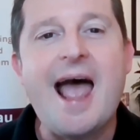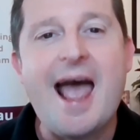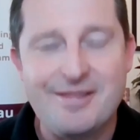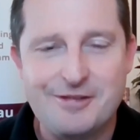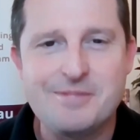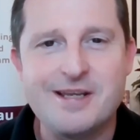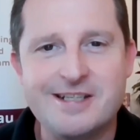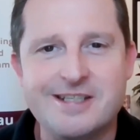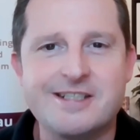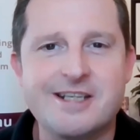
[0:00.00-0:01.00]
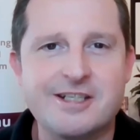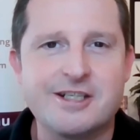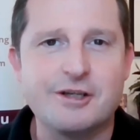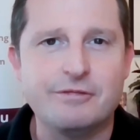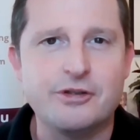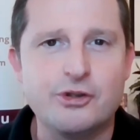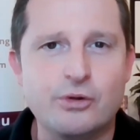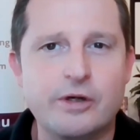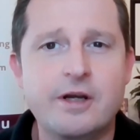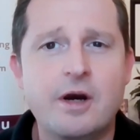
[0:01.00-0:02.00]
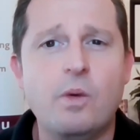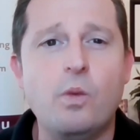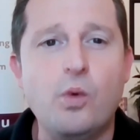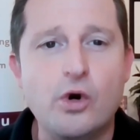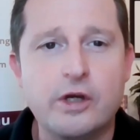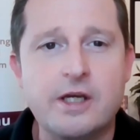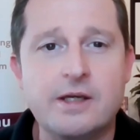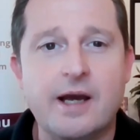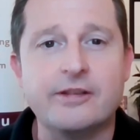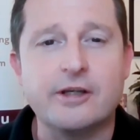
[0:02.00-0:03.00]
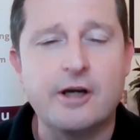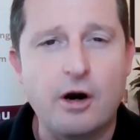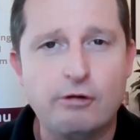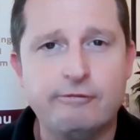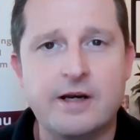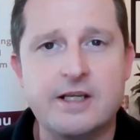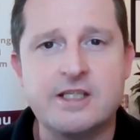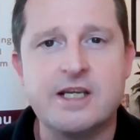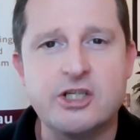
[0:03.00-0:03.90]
and the many successes I've enjoyed working at the coalface in